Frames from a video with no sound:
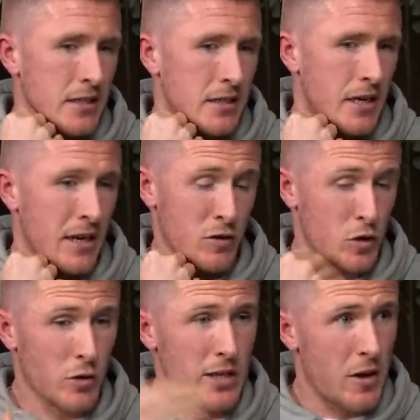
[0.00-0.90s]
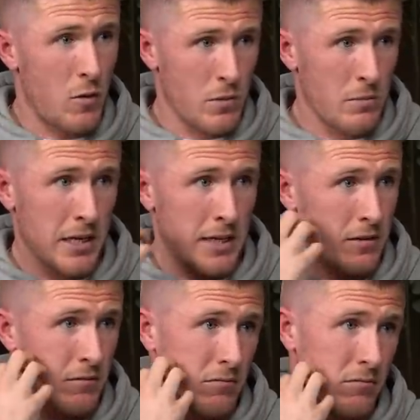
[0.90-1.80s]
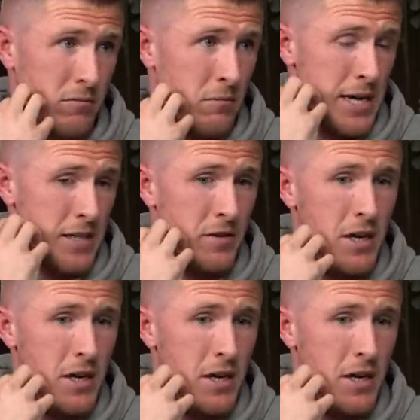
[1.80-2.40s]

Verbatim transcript: And I've took that on with me, lad. Yeah. Massive.